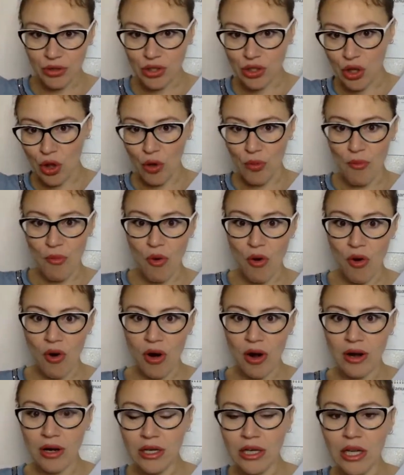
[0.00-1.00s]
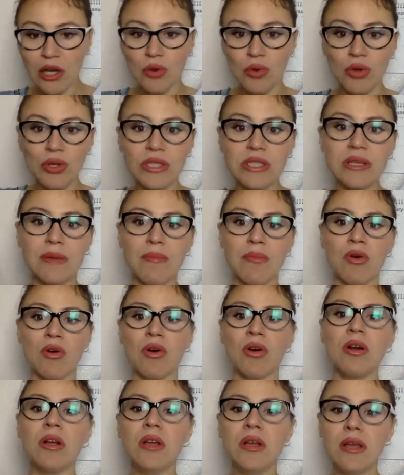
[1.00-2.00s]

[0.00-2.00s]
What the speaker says: you know, more liquids and more.